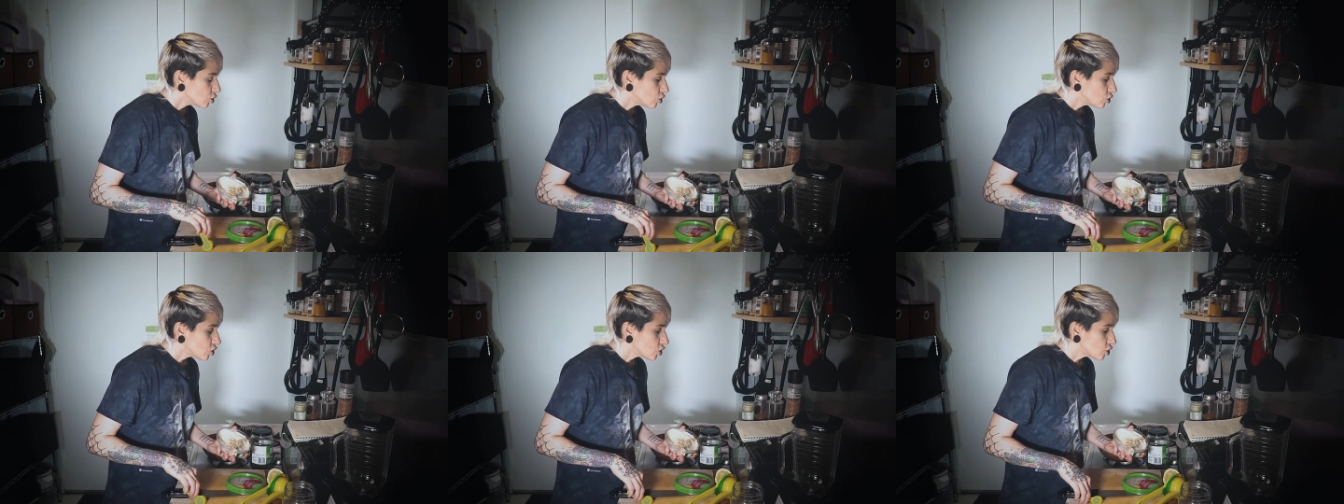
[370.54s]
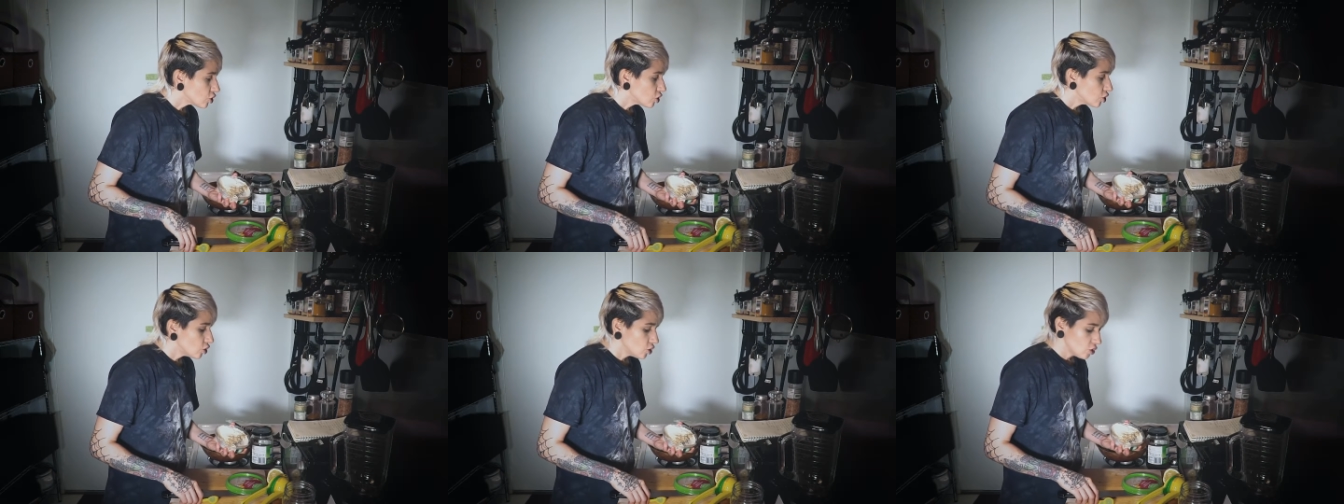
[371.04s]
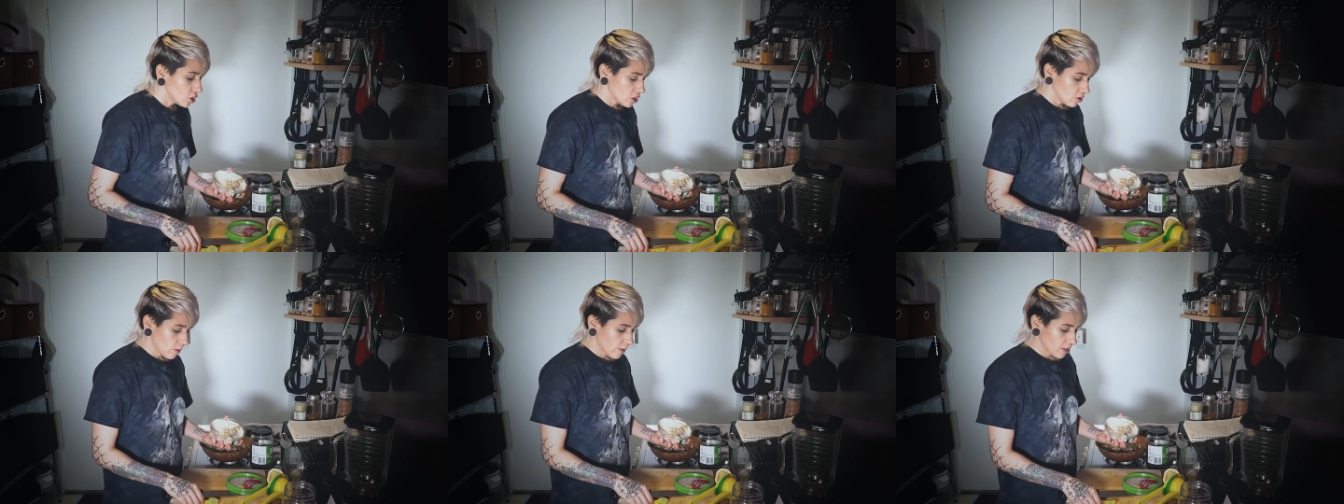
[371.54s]

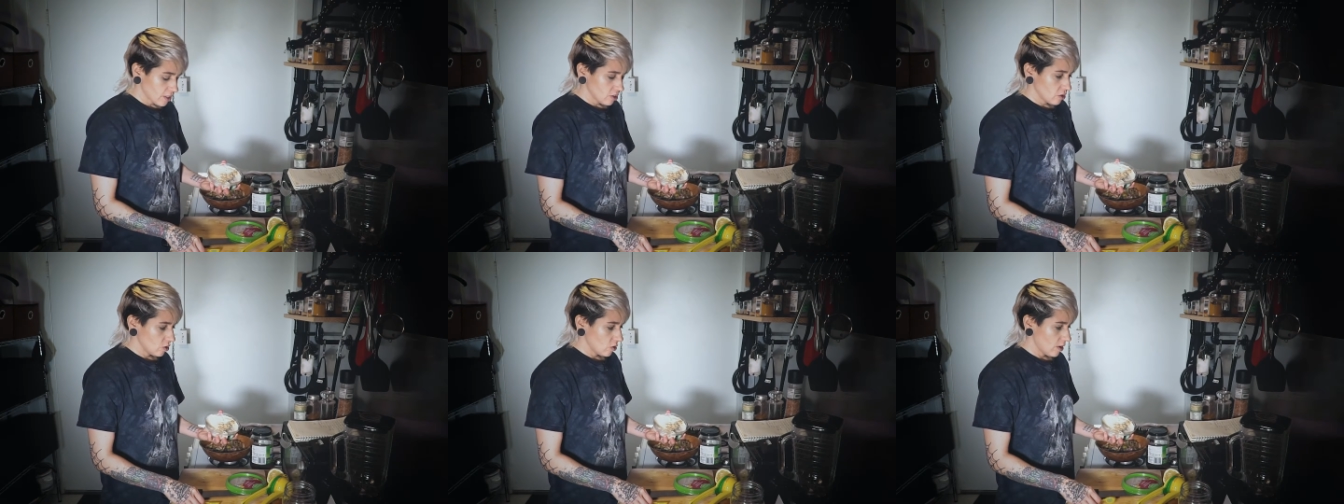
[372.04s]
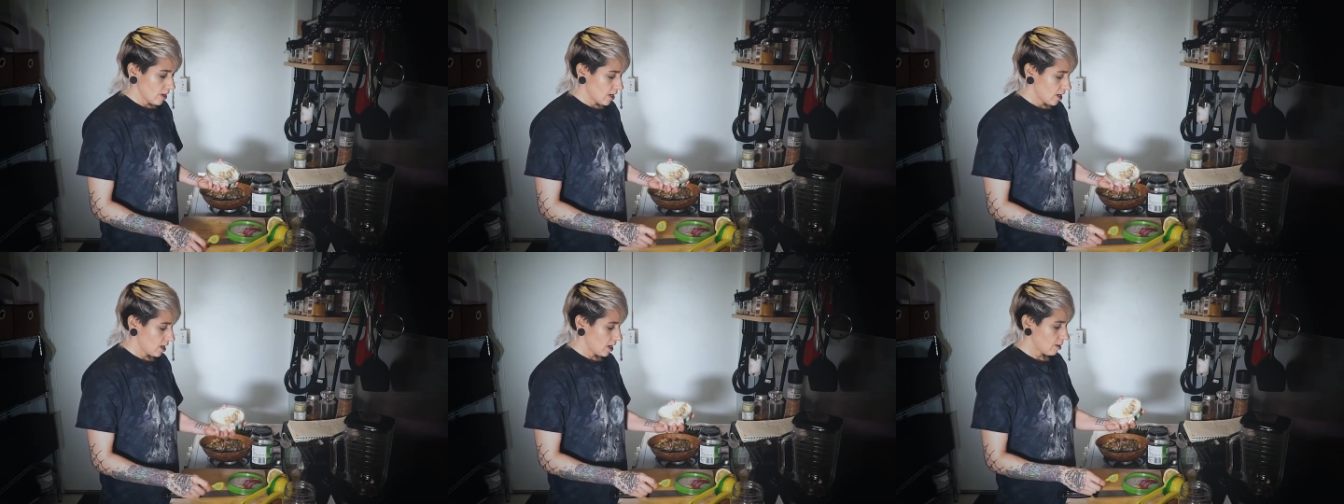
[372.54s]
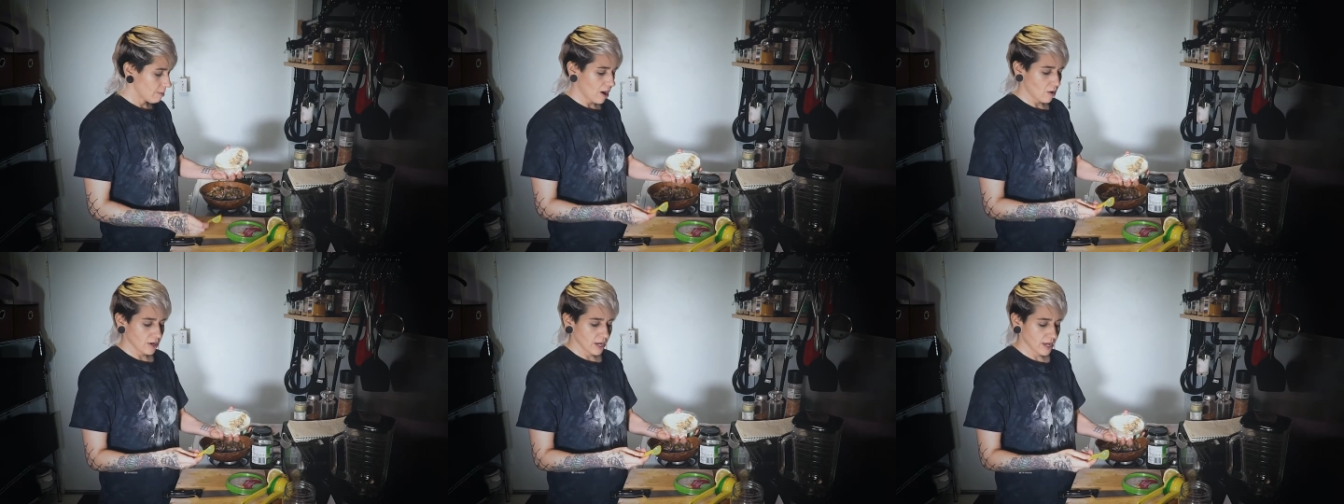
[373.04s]
So we want to do
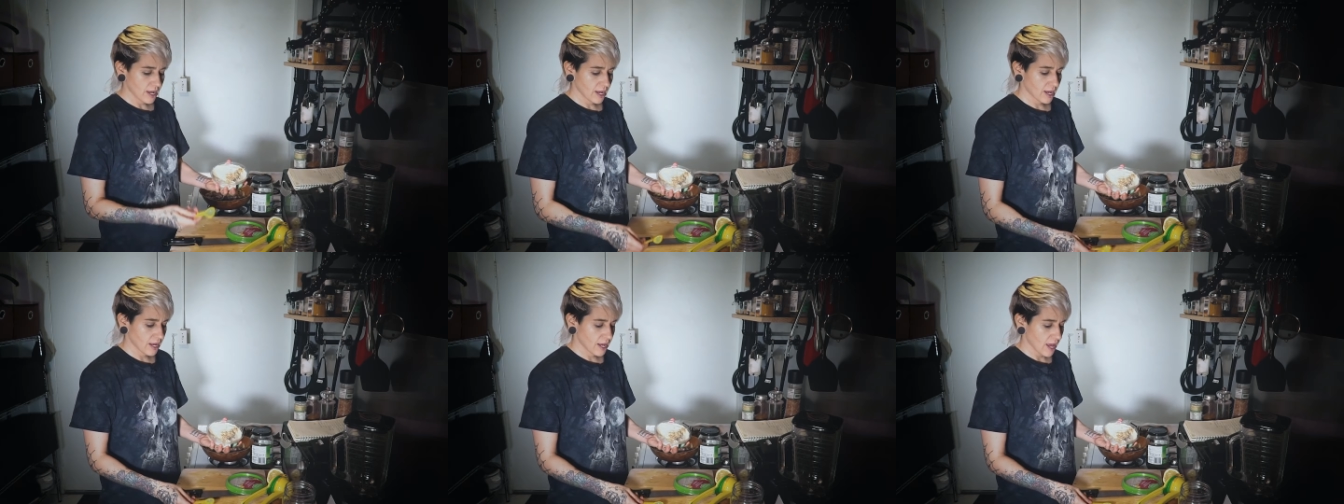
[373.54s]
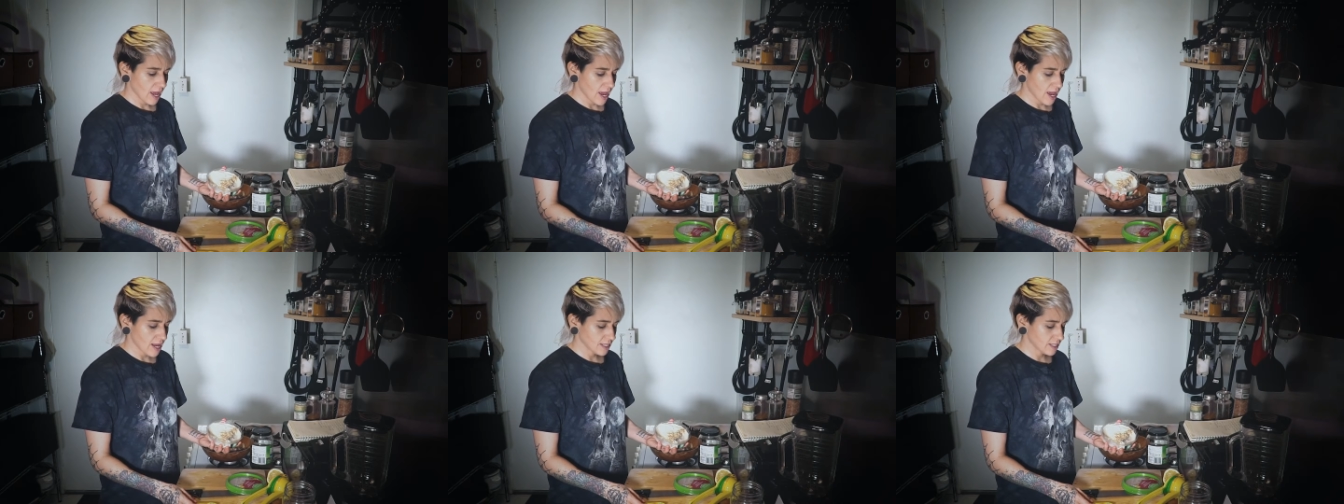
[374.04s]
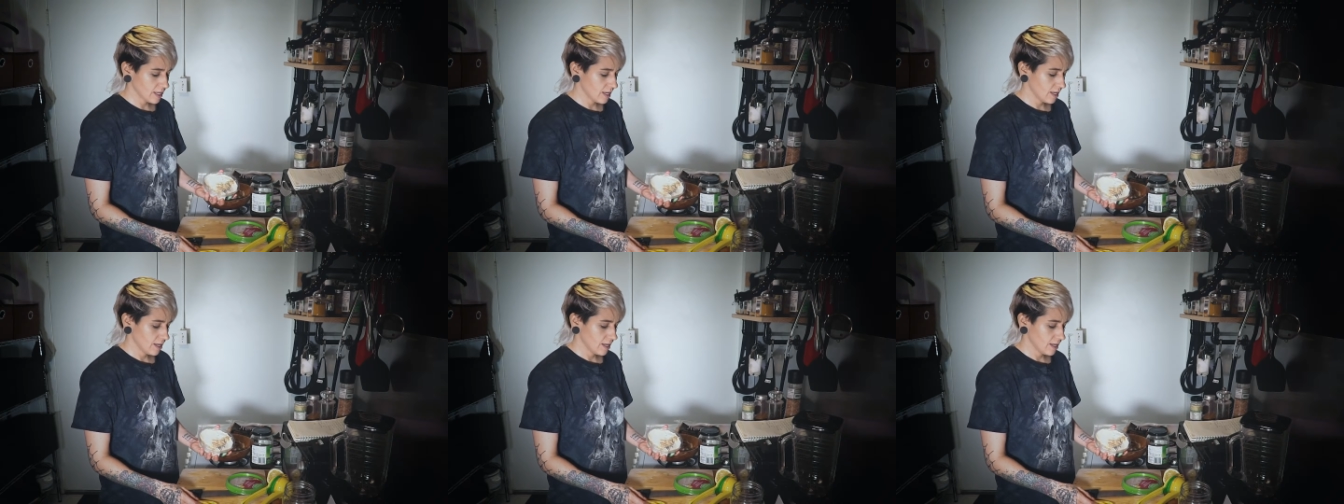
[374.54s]
about 8